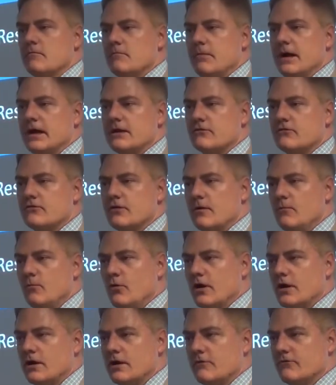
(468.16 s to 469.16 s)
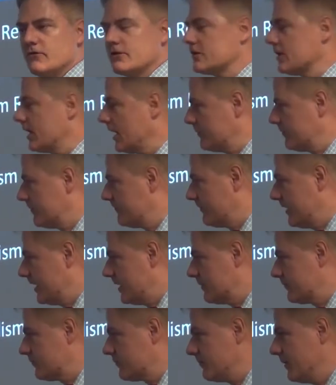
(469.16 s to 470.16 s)
But someone of the time of
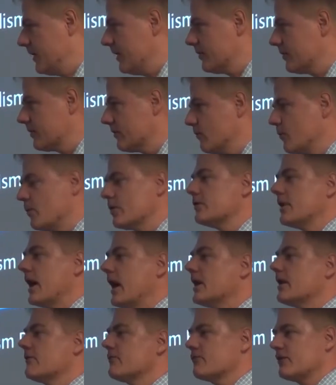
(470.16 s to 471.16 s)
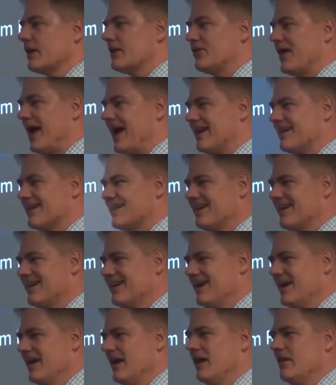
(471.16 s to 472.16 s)
Adam Smith would not have said that.
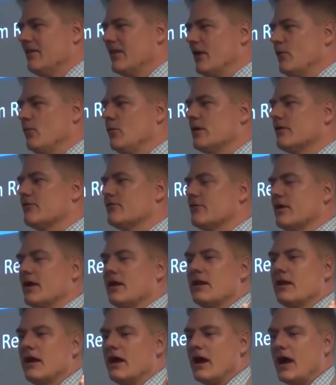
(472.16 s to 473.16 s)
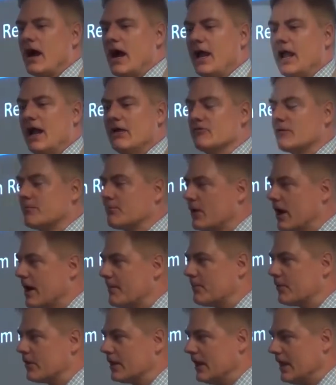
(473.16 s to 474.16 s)
They would have said, I have a
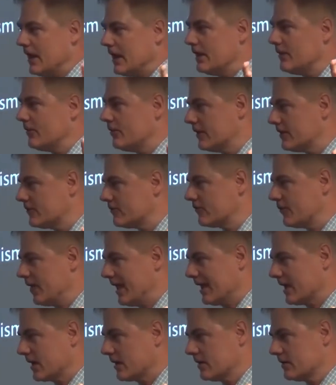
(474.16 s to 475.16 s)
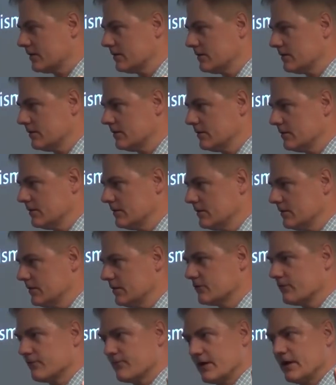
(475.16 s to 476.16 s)
property in this thing.
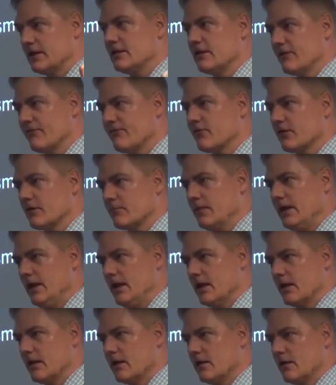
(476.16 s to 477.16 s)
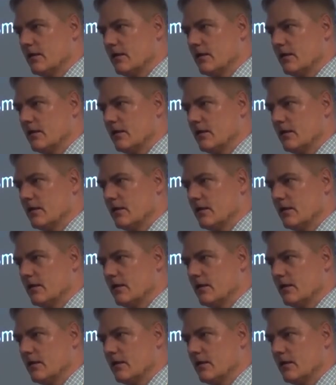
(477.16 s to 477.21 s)
It's a very different meaning.